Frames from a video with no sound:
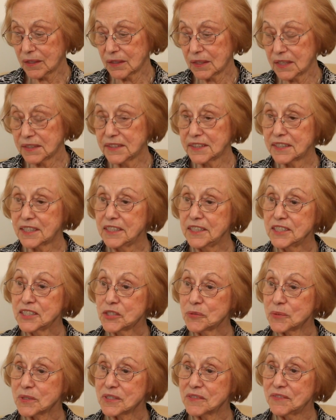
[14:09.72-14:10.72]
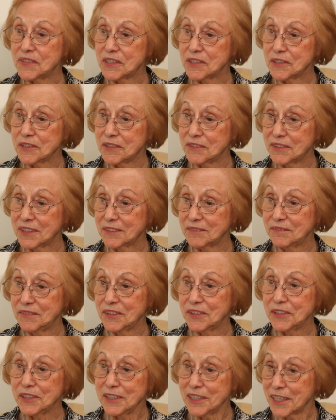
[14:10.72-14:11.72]
Cathedral was very,
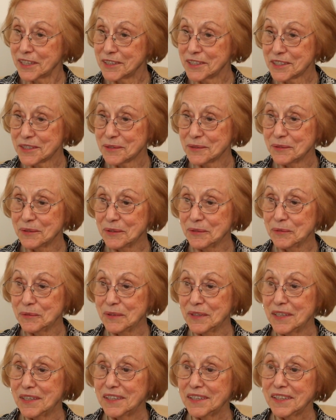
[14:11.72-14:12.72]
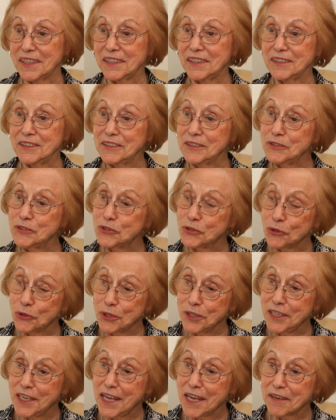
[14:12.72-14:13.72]
very nice and
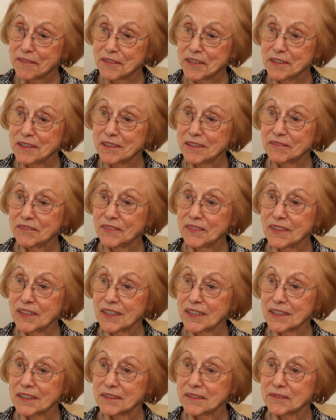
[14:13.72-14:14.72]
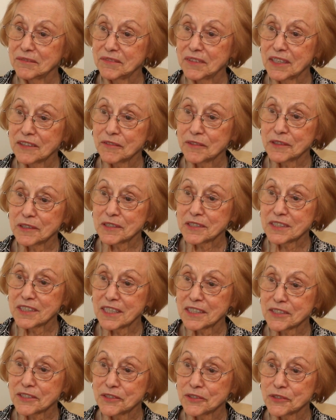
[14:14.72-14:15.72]
enjoyed having Father
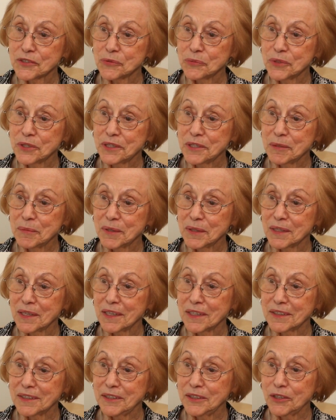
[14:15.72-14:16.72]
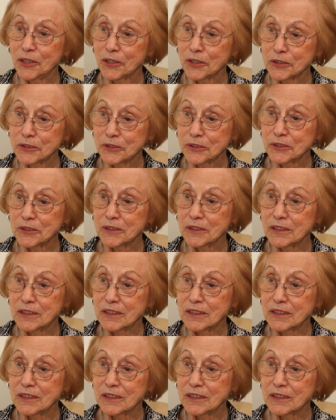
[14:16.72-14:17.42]
Anastasius with him at the altar.